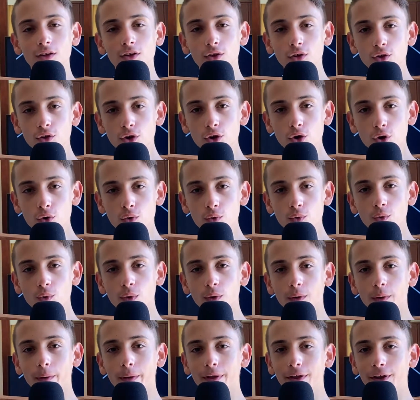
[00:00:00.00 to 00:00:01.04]
you know,
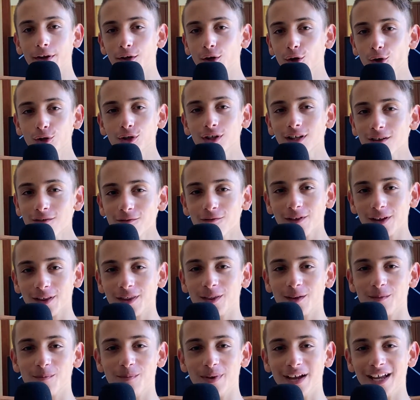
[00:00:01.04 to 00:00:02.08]
not
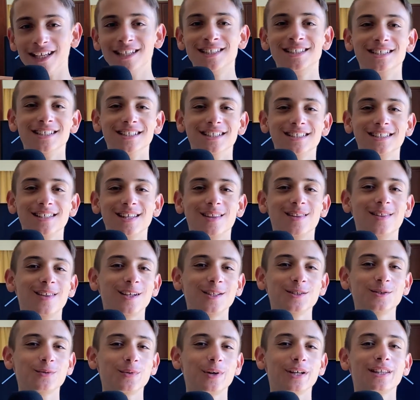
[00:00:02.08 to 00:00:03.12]
even the basics,
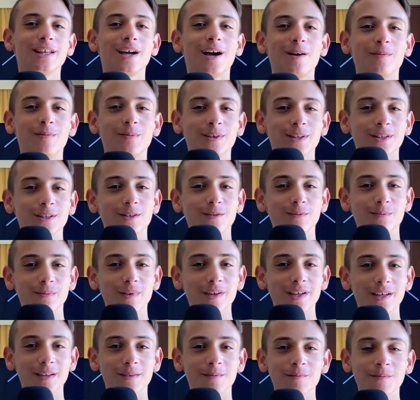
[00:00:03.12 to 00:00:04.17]
that's what happened to
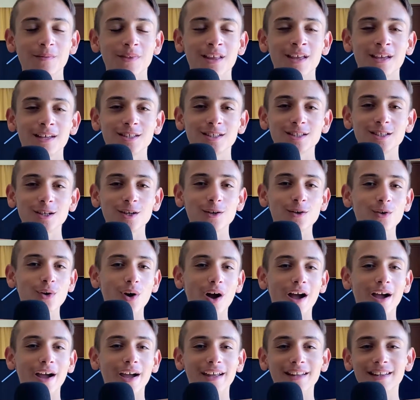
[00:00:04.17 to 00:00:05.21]
me.
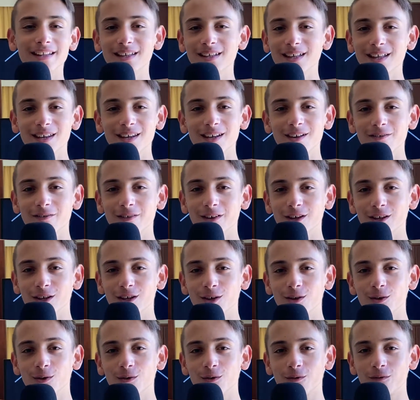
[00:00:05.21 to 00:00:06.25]
So I didn't
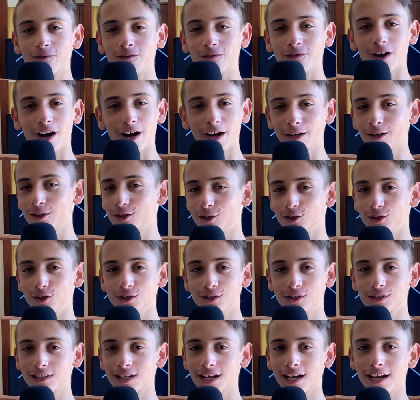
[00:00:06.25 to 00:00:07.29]
even knew
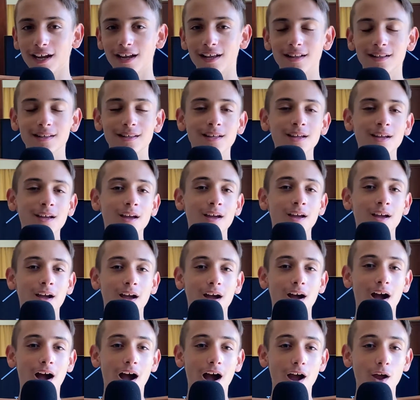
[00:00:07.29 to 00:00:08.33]
functions and
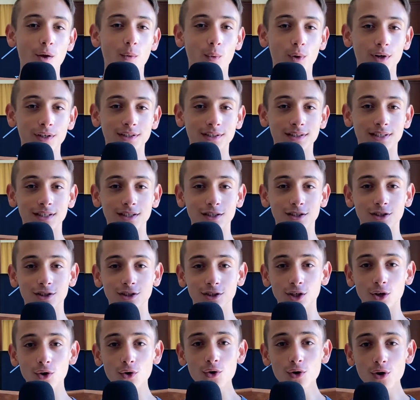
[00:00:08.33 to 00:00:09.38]
I was
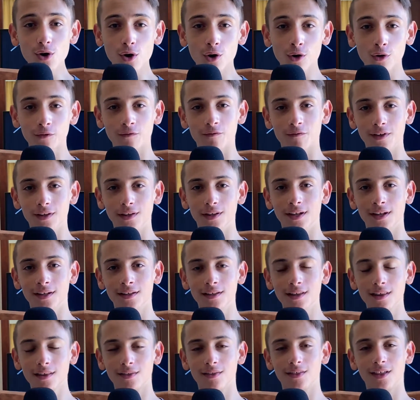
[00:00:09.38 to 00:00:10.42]
so
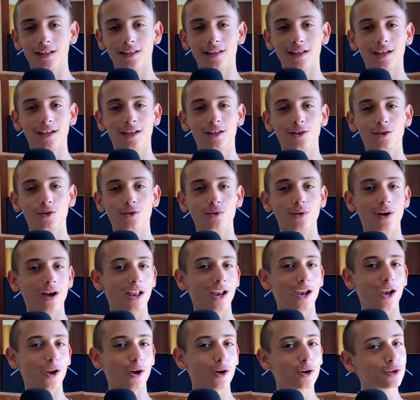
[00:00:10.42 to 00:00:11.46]
confident that I knew
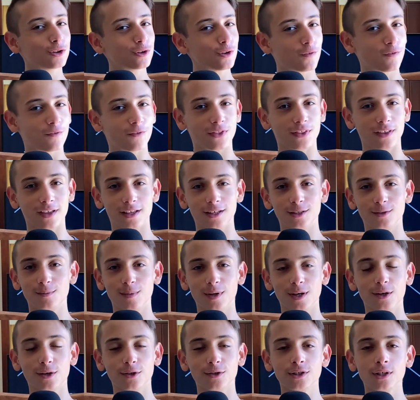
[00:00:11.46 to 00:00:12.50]
a lot of things
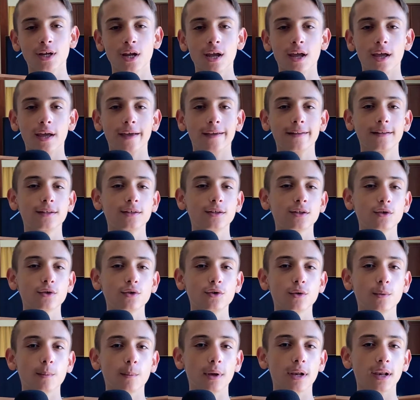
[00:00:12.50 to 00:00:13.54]
because it
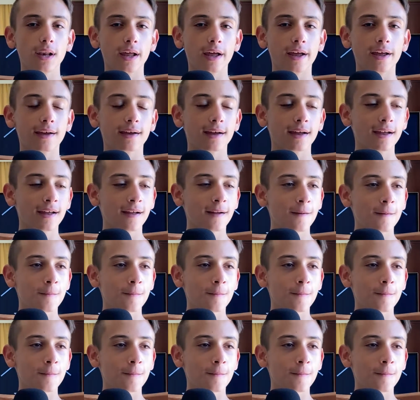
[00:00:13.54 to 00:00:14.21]
took me like